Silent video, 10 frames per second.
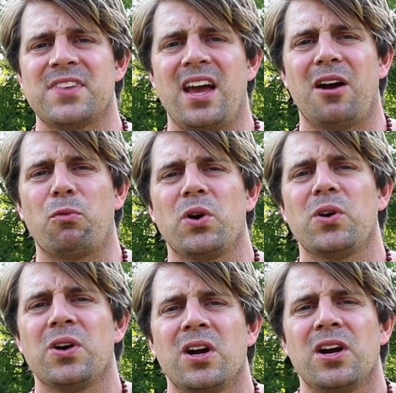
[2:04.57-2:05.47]
Yeah,
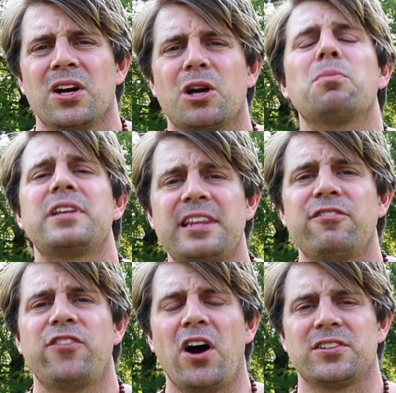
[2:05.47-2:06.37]
we're
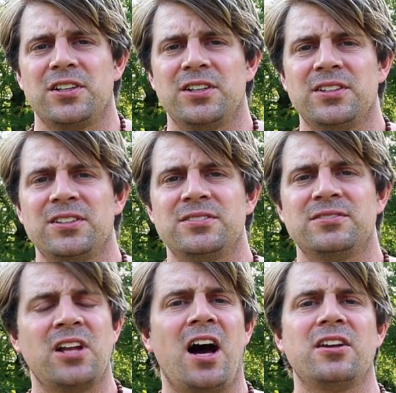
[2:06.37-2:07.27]
completely fucked.
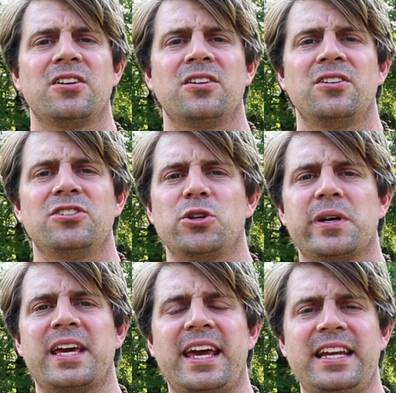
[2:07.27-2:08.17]
Not
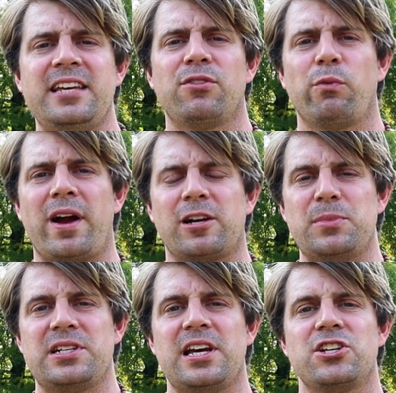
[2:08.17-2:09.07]
doing any of the
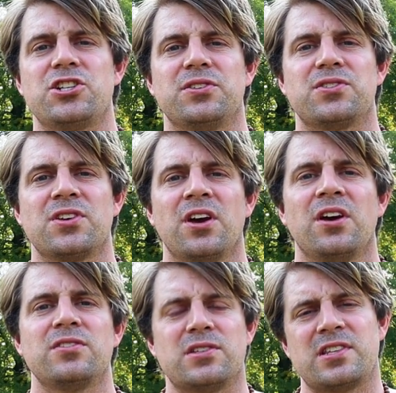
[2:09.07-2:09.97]
recommendations
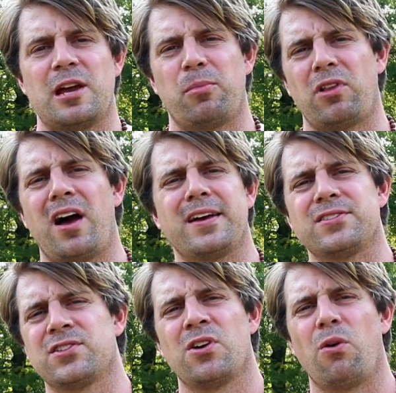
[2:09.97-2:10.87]
to
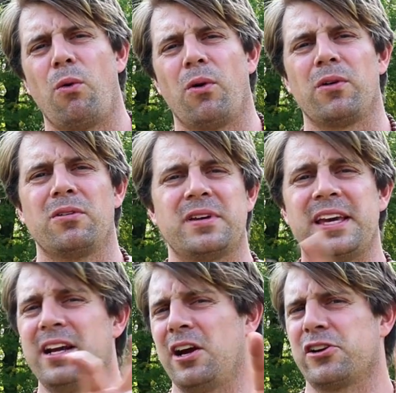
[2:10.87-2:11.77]
stabilize or
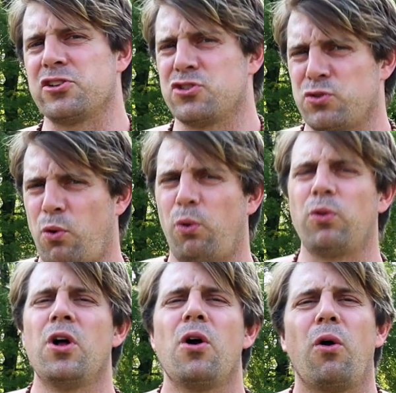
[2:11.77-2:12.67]
get a
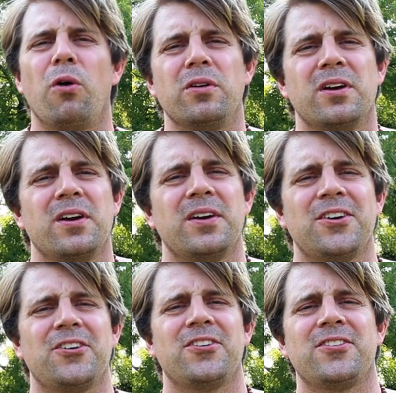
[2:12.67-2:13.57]
control on
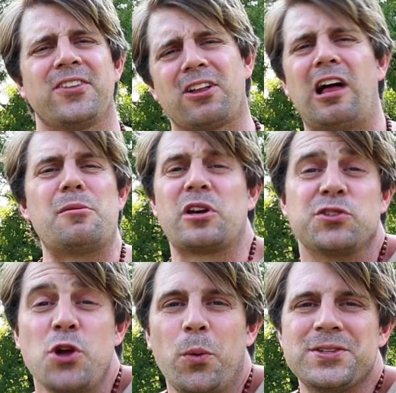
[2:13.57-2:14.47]
the climate,
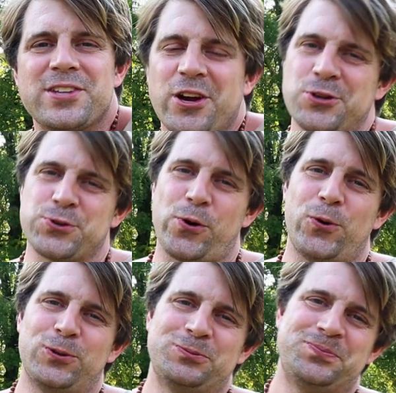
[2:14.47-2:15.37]
because no one's in
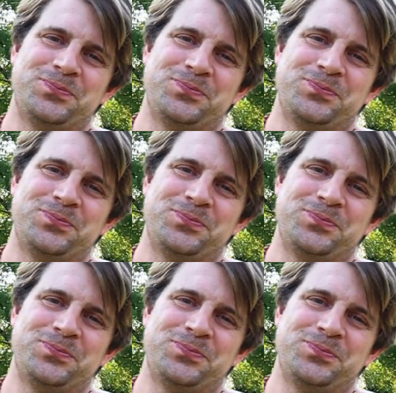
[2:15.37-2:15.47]
control.